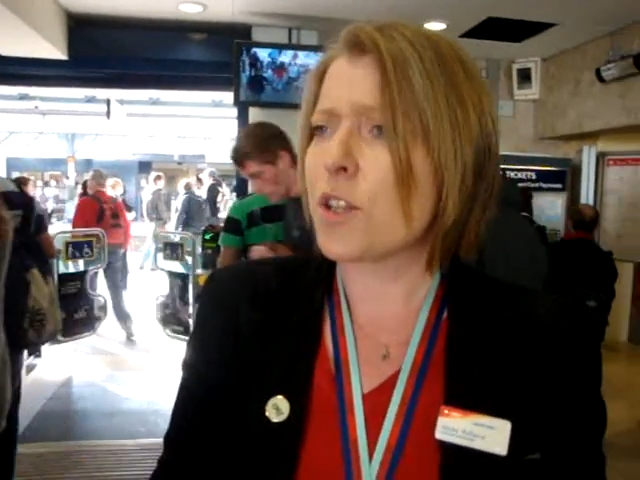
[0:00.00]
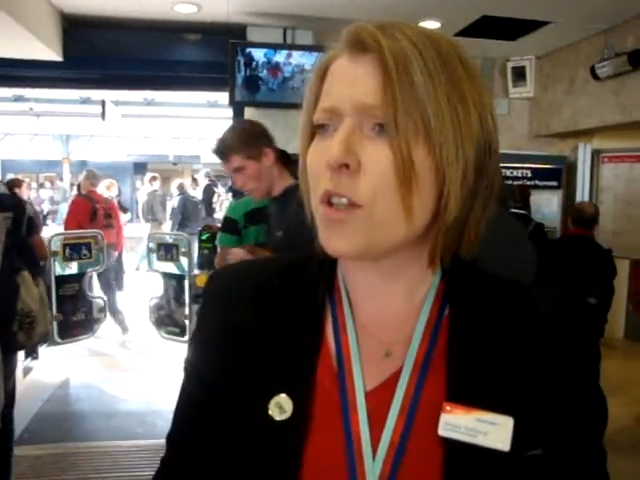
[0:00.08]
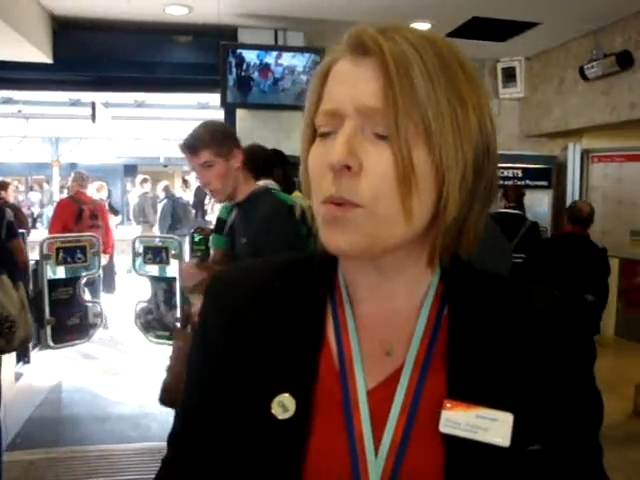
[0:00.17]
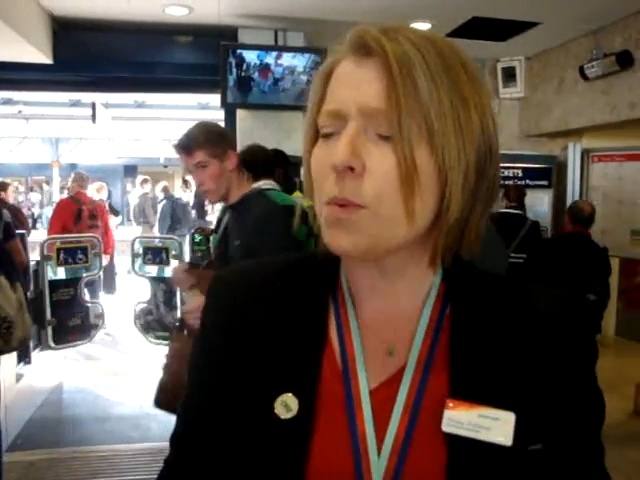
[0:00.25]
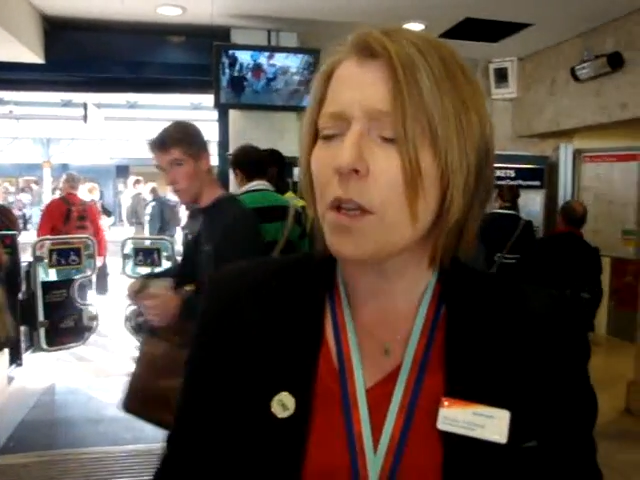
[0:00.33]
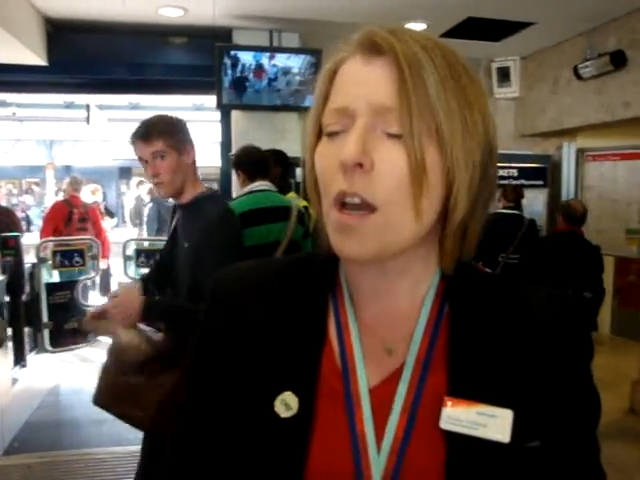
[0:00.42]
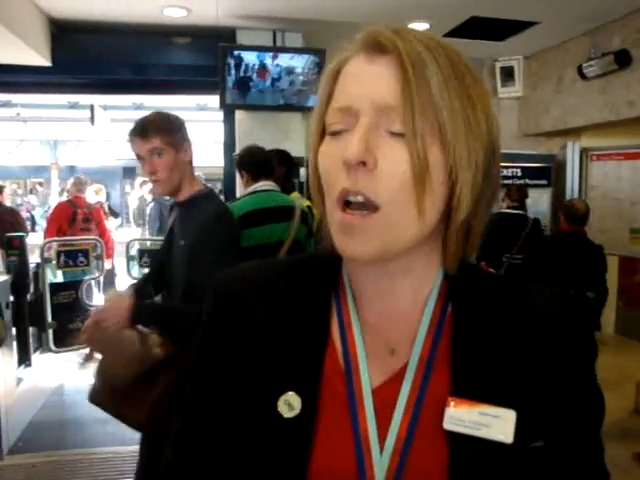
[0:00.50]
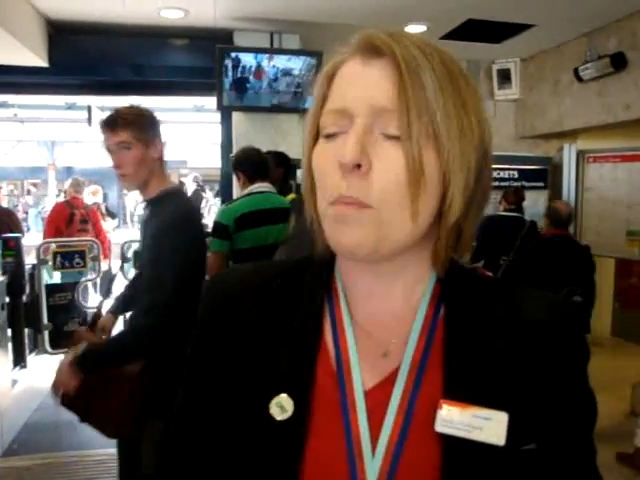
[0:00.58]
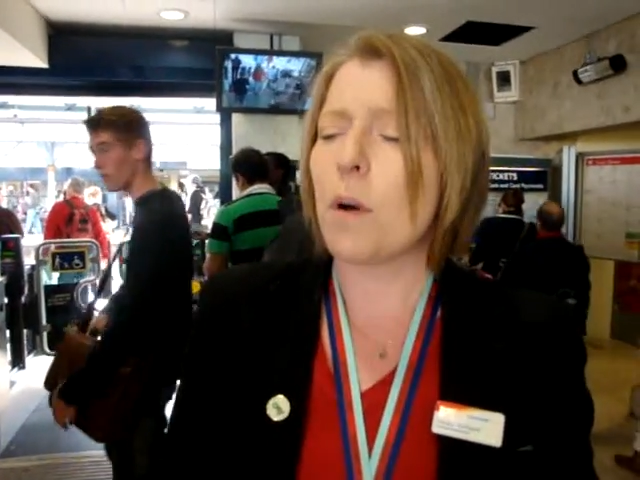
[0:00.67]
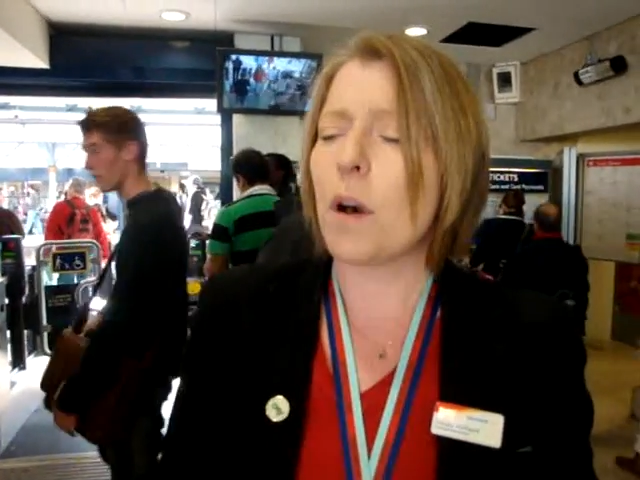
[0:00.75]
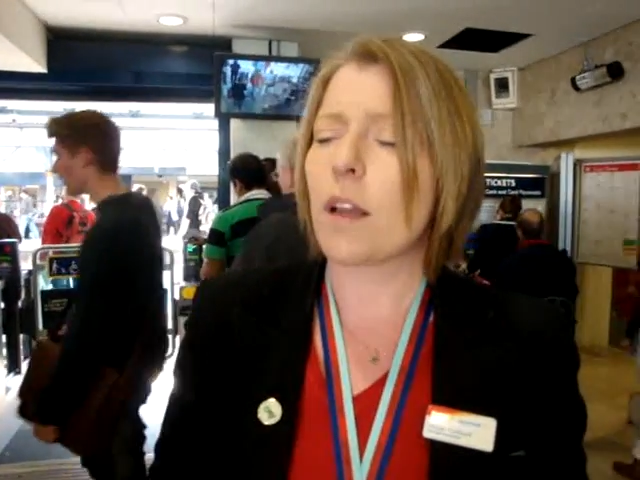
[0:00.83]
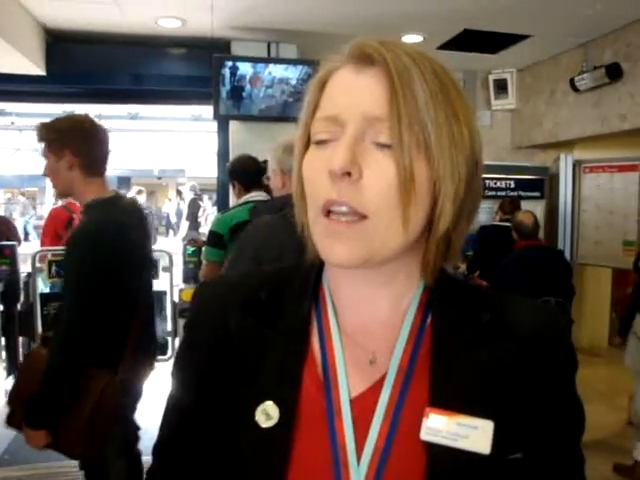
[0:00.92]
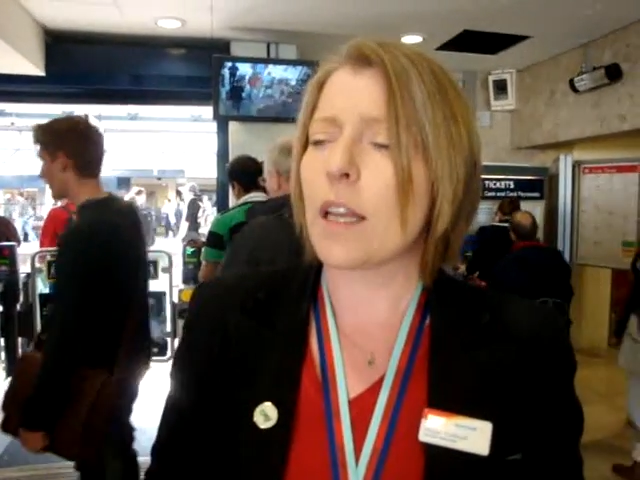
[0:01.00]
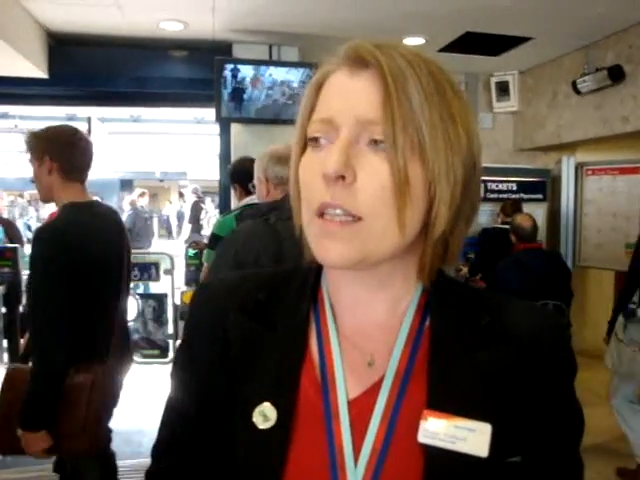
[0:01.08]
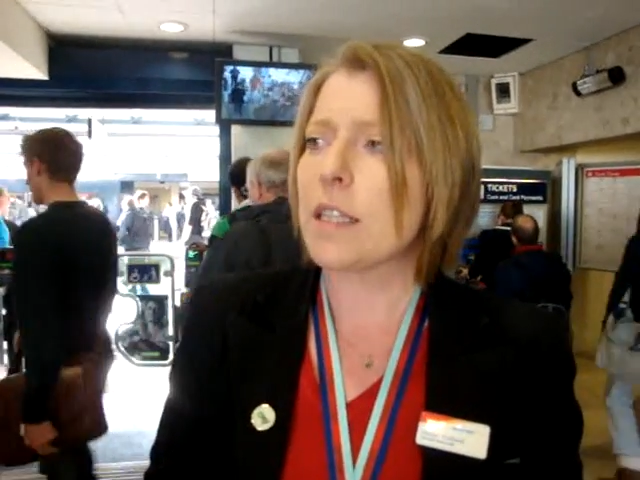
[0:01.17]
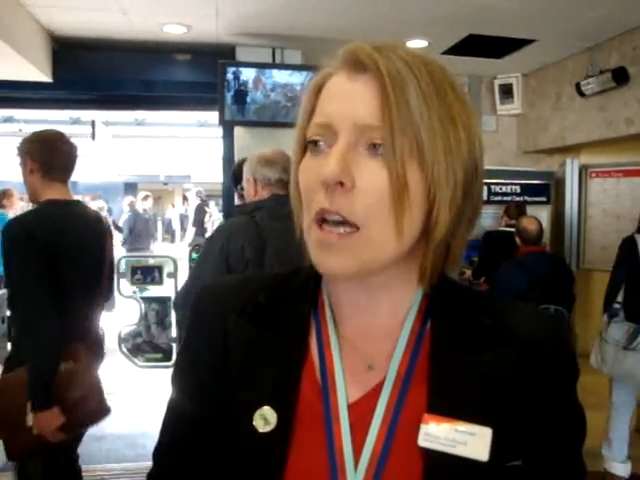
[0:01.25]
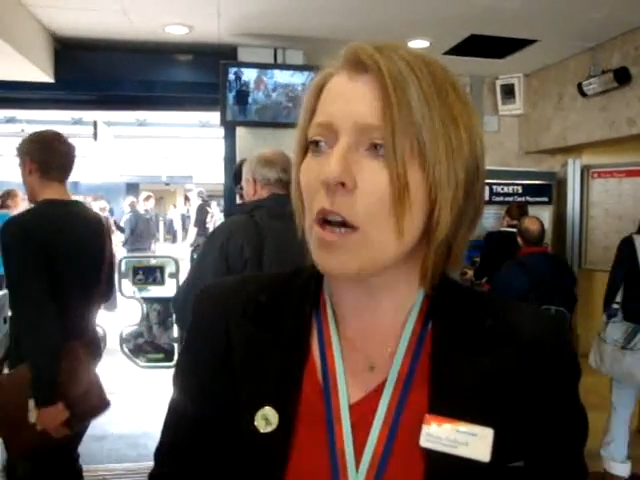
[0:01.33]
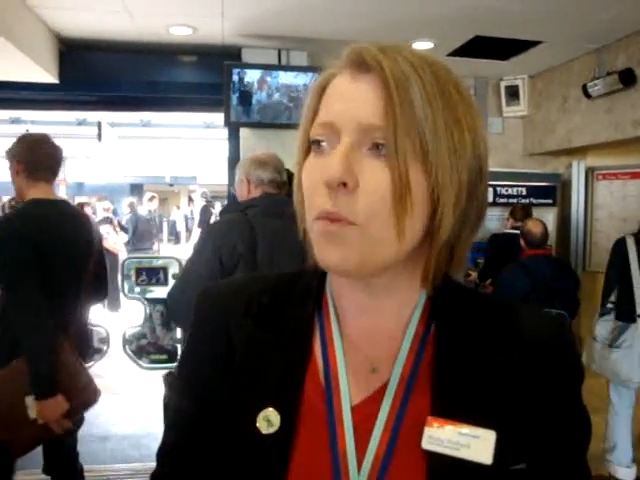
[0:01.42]
issues with the car parking
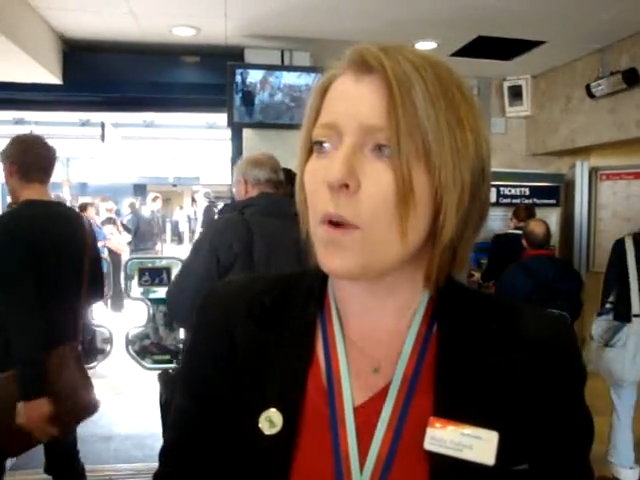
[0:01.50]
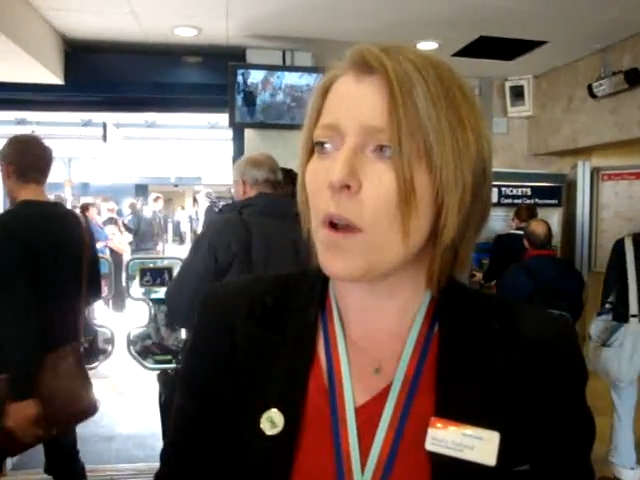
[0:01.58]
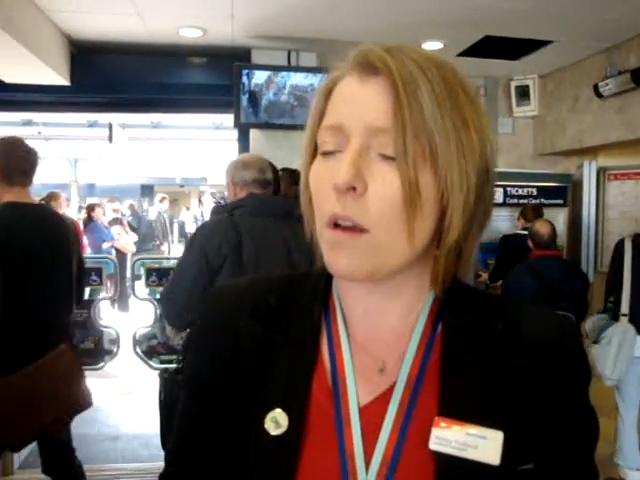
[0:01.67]
itself.